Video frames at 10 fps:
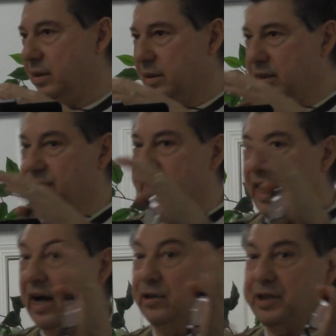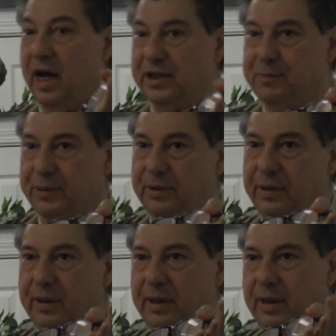leaving Towns Hospital,
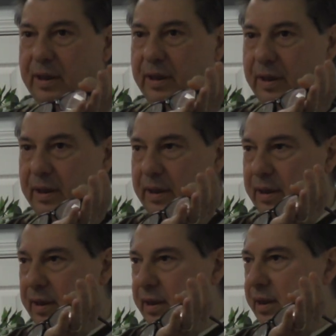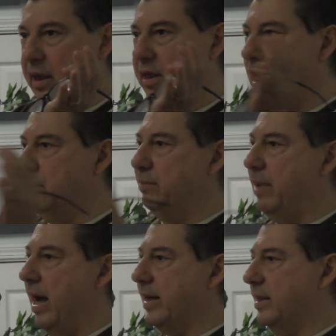and coming
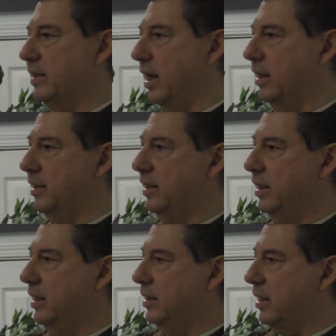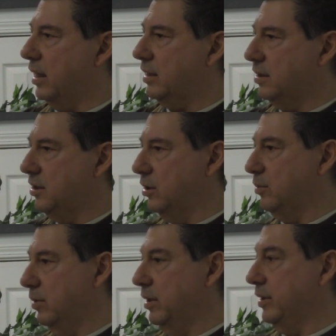back and telling Dr.
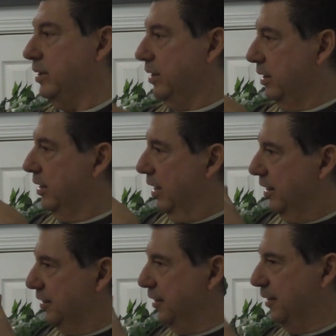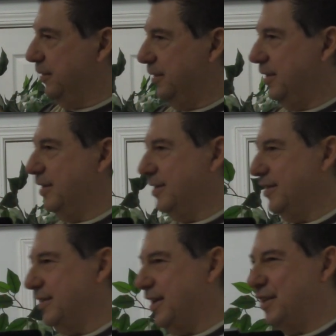Silkworth, you know,
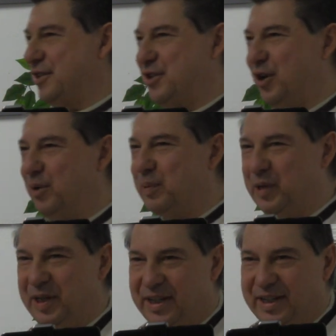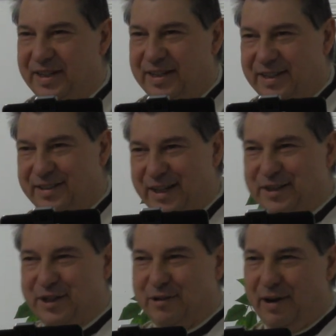that he's sober and
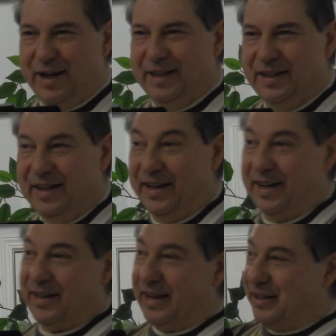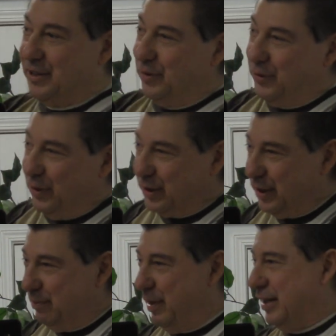things are great, and I'd like to go talk to
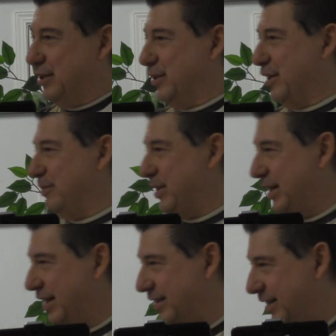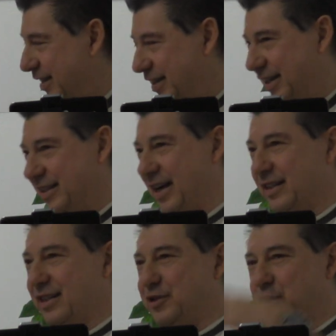the patients upstairs. And
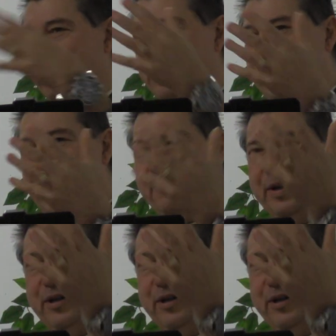Dr. Silkworth having to